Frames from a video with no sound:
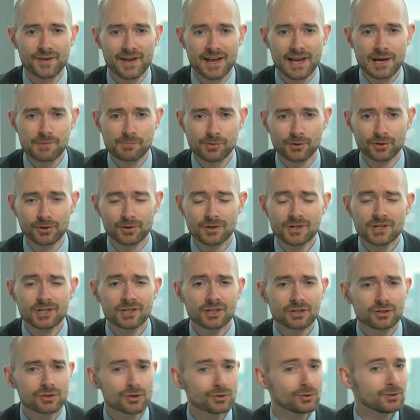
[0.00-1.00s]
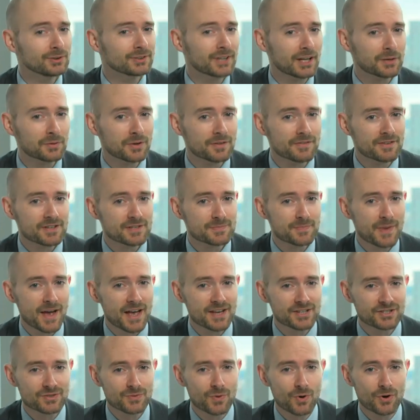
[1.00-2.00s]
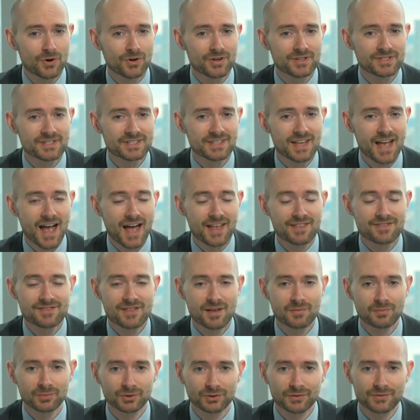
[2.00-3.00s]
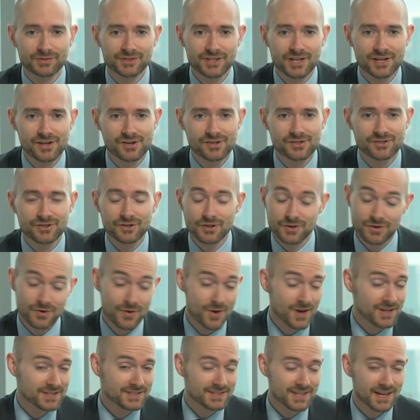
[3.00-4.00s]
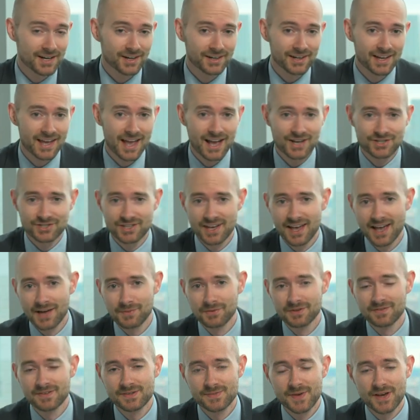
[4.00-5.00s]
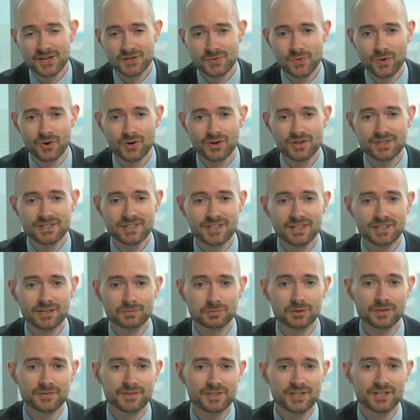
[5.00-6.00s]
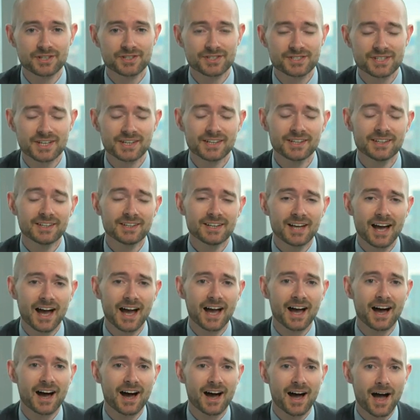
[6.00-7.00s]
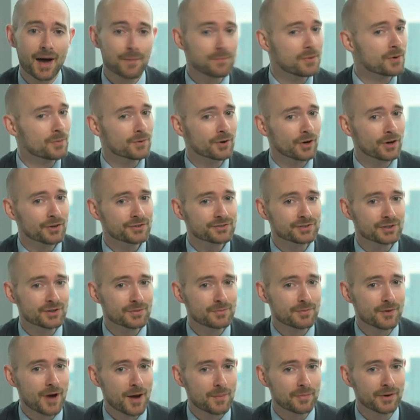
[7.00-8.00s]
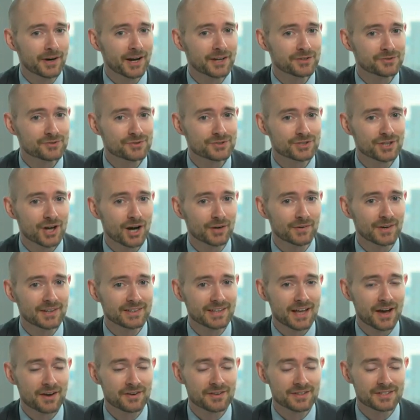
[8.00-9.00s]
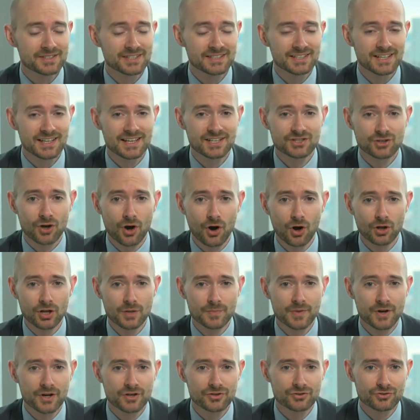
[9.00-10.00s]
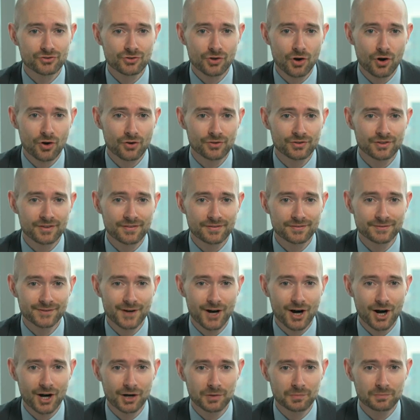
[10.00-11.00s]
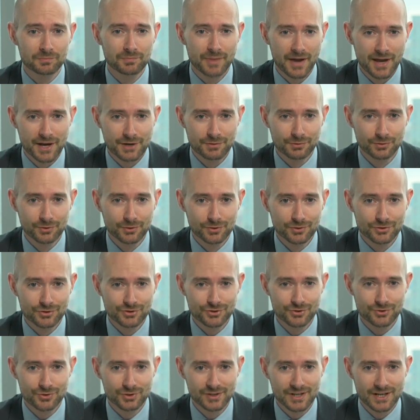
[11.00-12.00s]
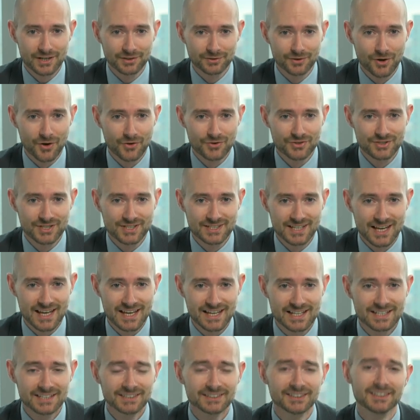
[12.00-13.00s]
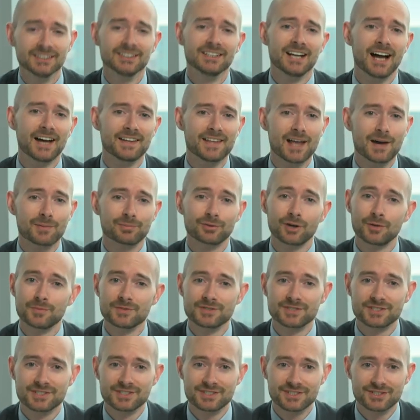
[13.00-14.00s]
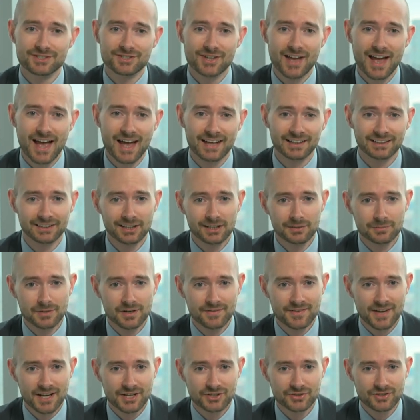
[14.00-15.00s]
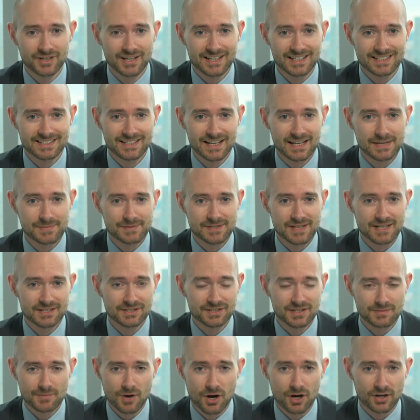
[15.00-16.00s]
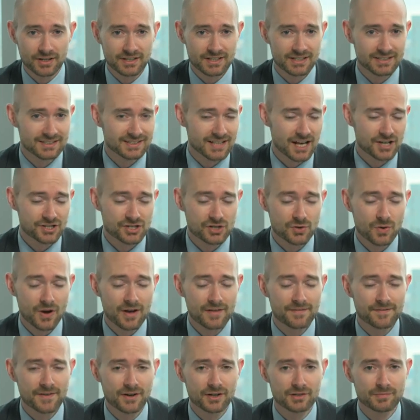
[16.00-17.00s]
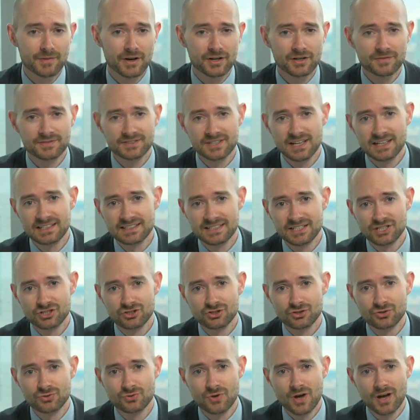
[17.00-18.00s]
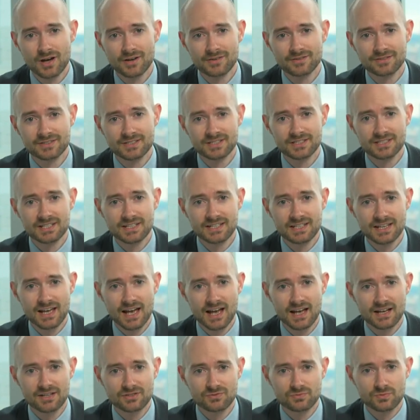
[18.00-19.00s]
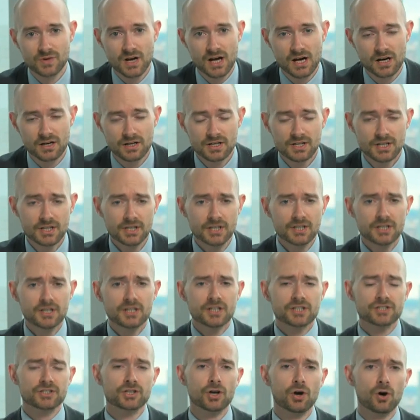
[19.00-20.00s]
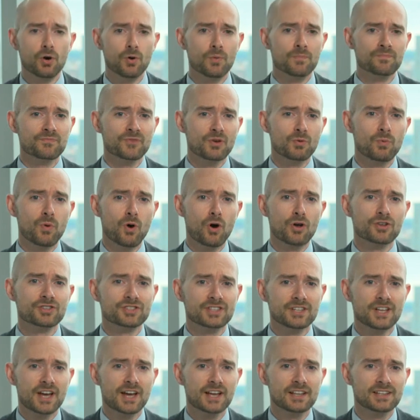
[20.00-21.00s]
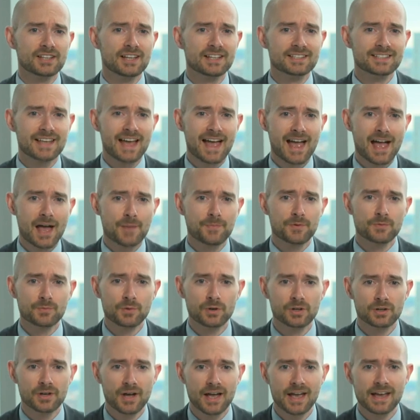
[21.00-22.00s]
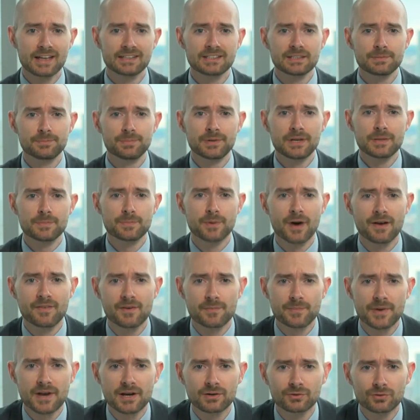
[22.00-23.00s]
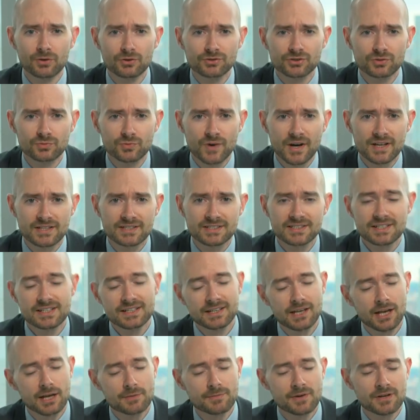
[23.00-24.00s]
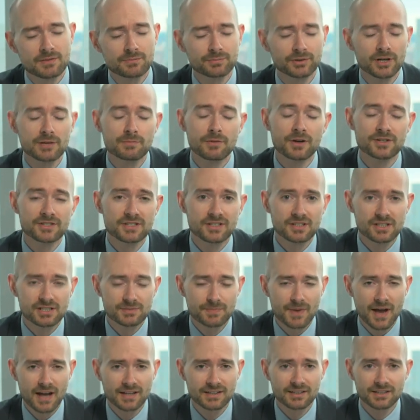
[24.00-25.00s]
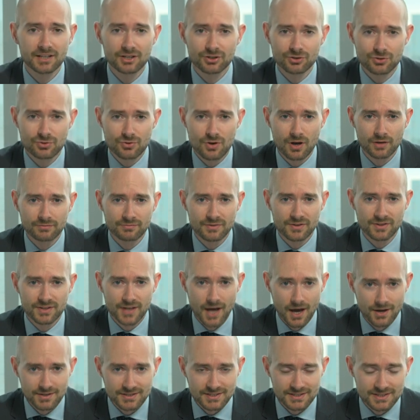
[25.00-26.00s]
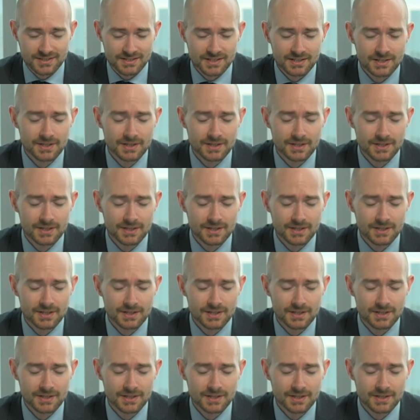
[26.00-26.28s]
April. Gold had one of its best quarters in a number of years. The US 30 actually had one of its best quarters in a number of years, uh, but we're onto a, a brand new start right now. And today it's all about non farm payrolls due later on today. And that promises to add a little bit of extra excitement into the market. And there's actually quite a fair amount of data due out today as well. So, what's likely to happen? Well, ADP private payrolls on Wednesday came in pretty much as expected at 200,000.